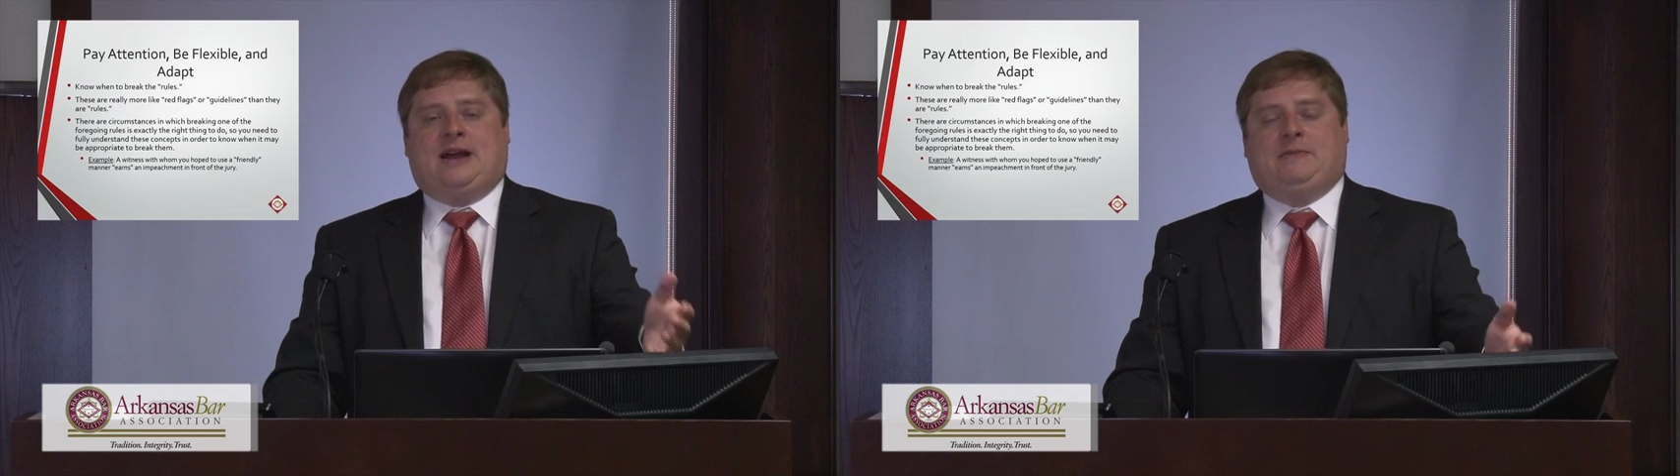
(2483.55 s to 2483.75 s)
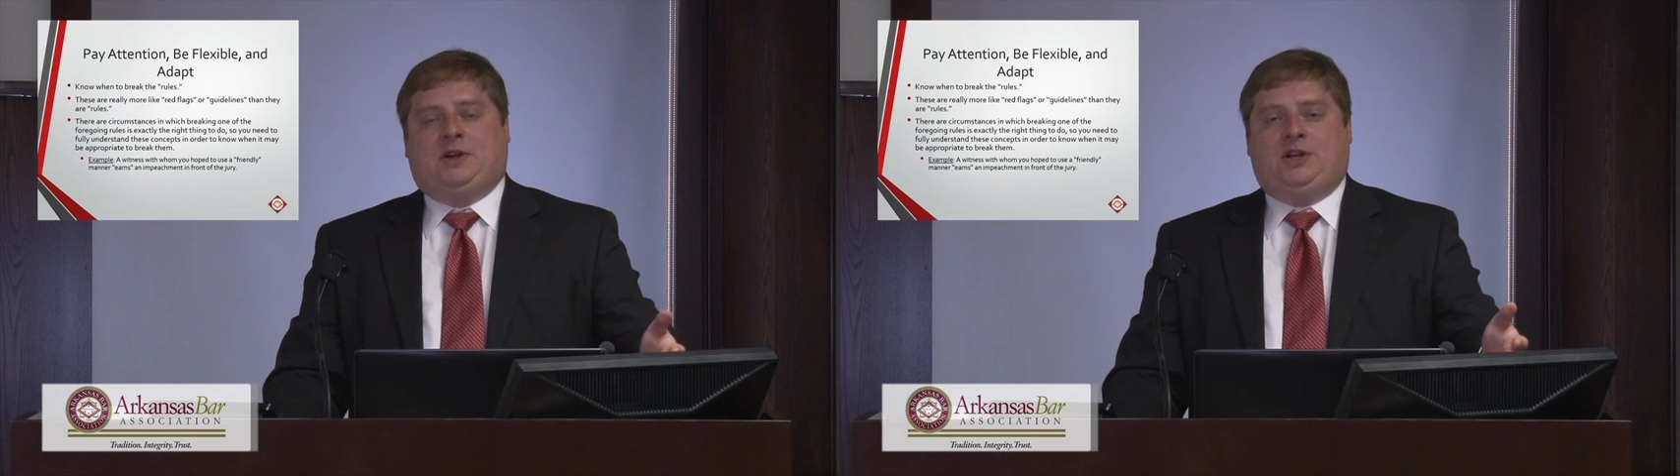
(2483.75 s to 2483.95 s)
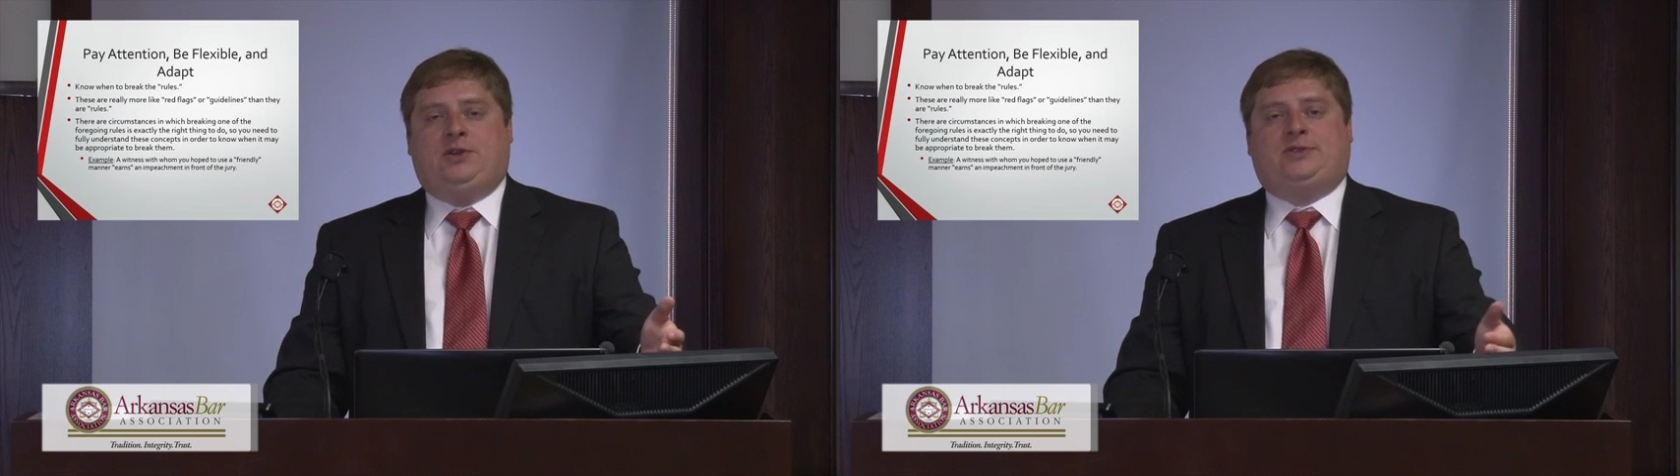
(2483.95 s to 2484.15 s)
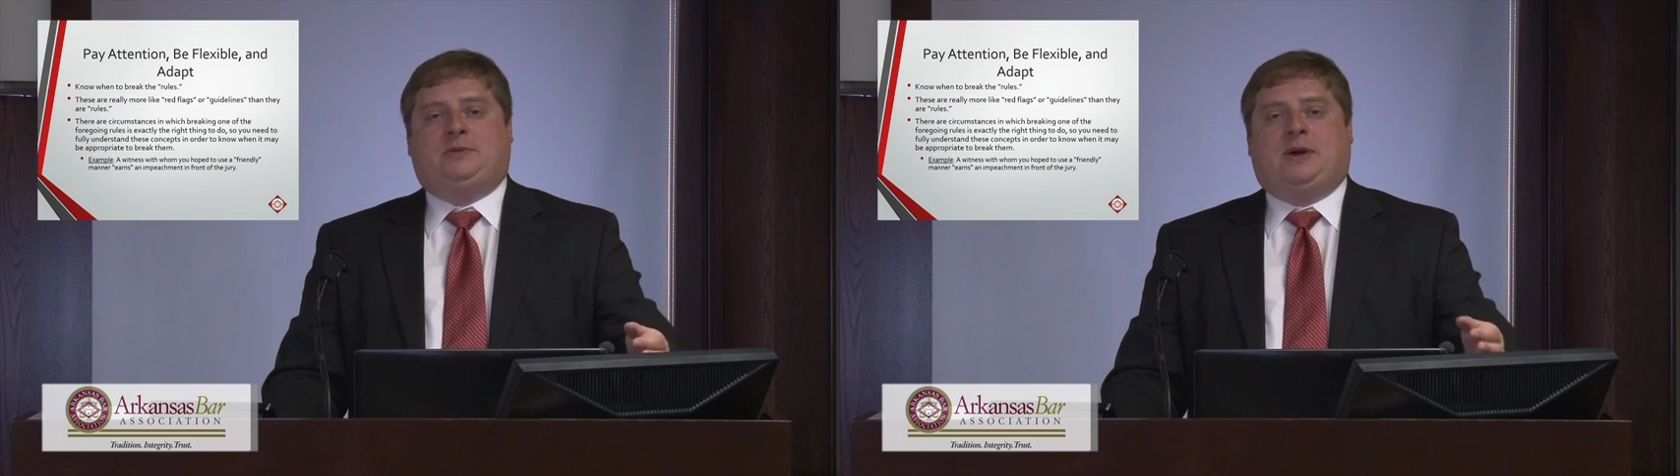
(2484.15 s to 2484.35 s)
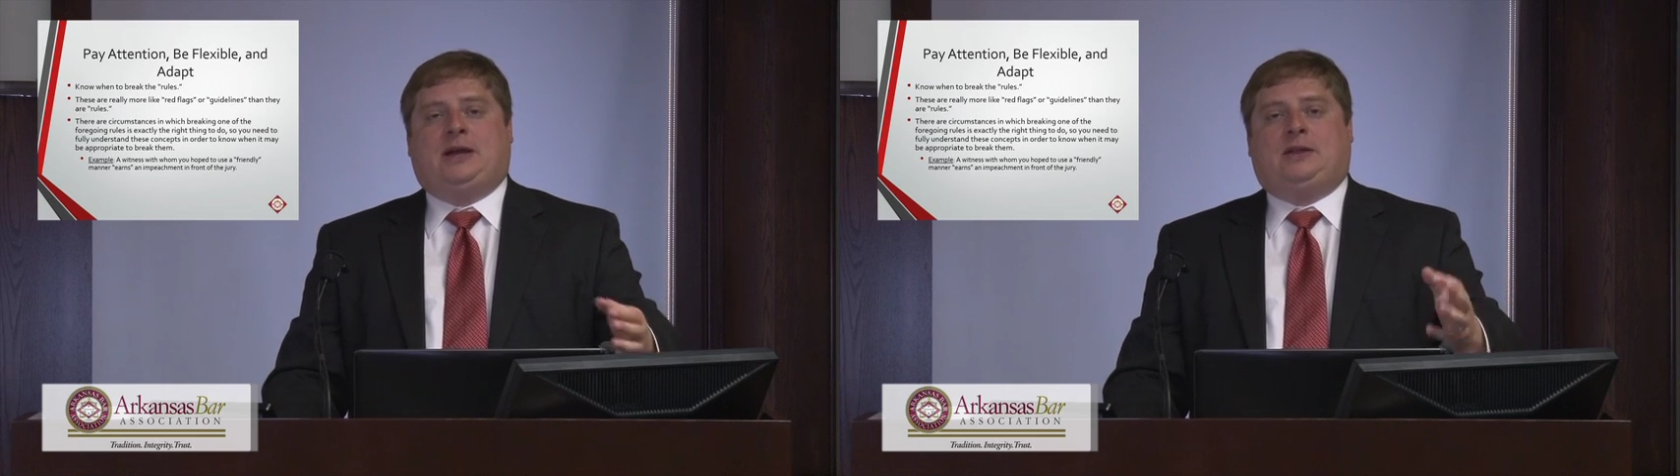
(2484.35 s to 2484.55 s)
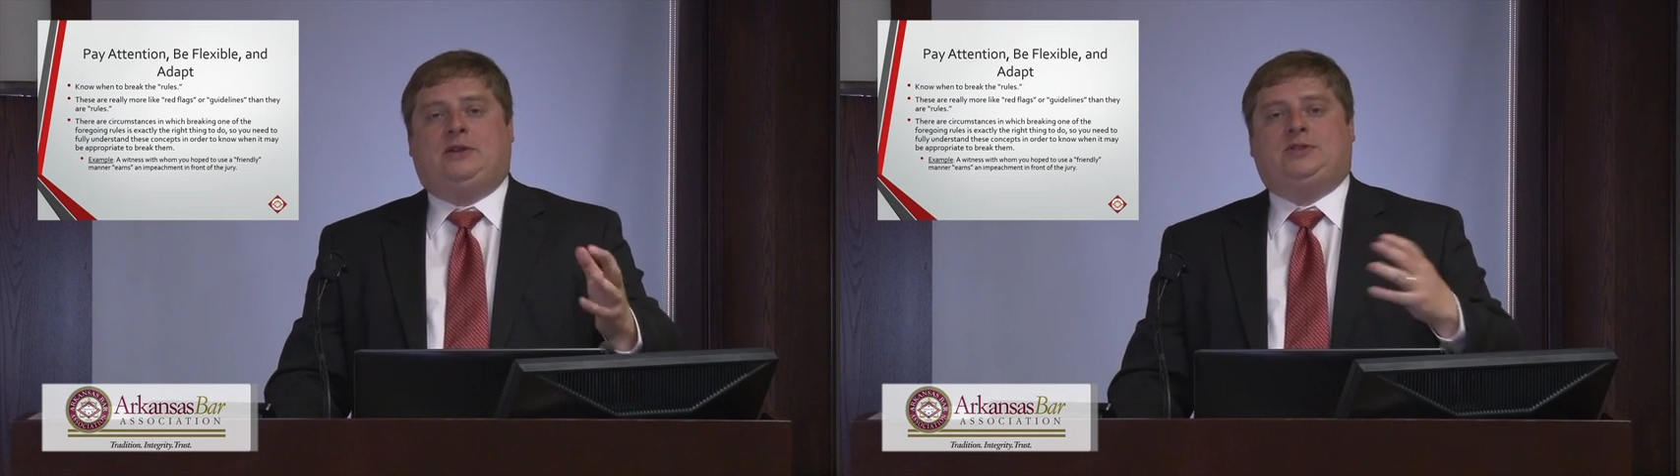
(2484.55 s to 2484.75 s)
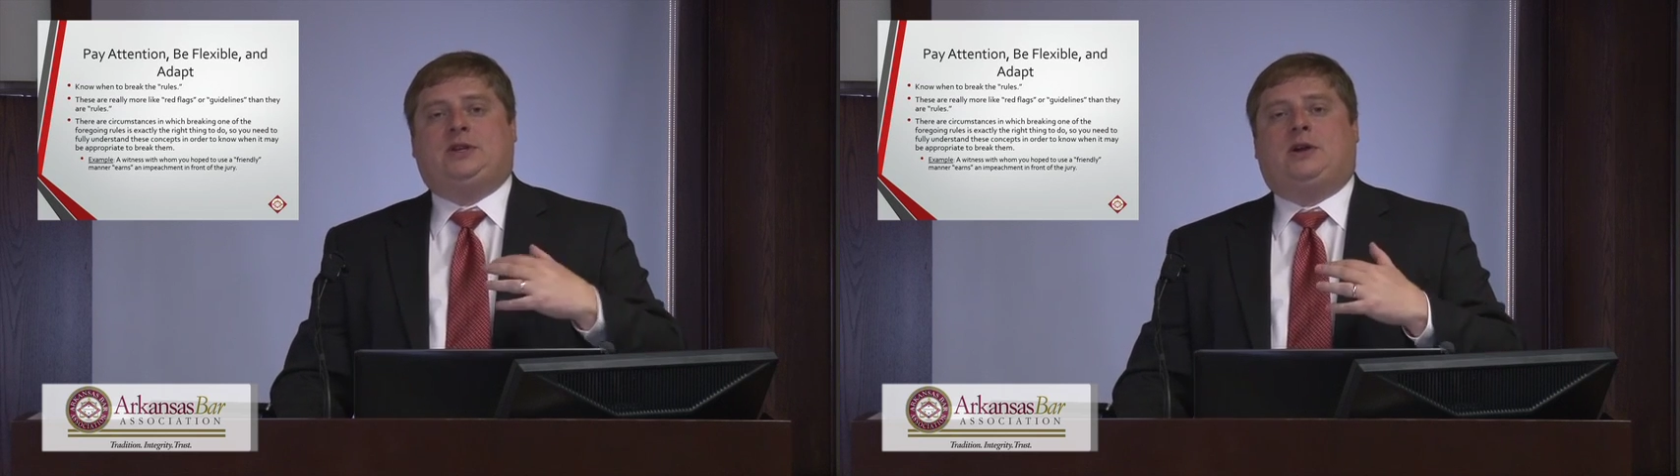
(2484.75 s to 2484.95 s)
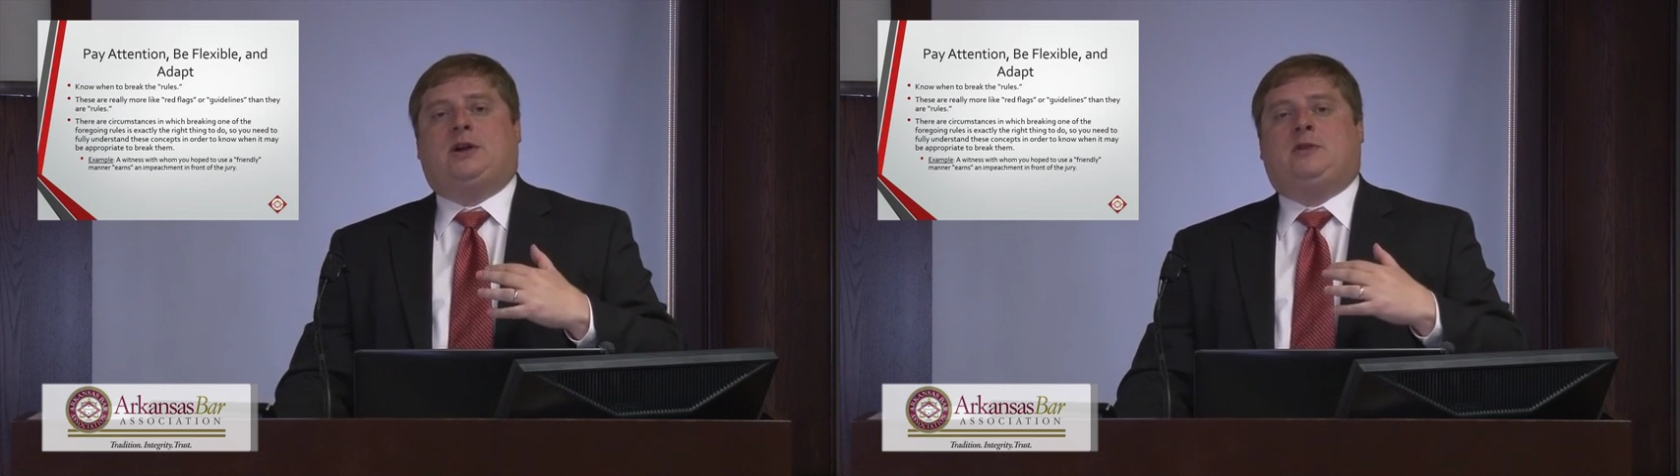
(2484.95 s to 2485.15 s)
I'm going to use in my
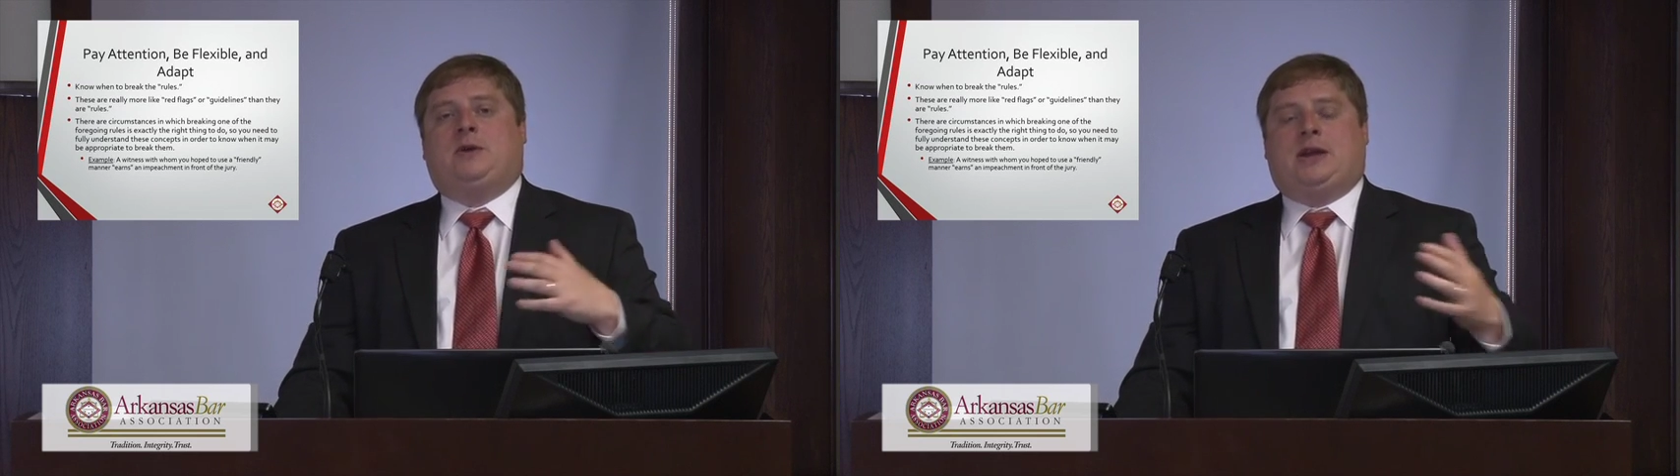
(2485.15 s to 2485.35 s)
closing argument,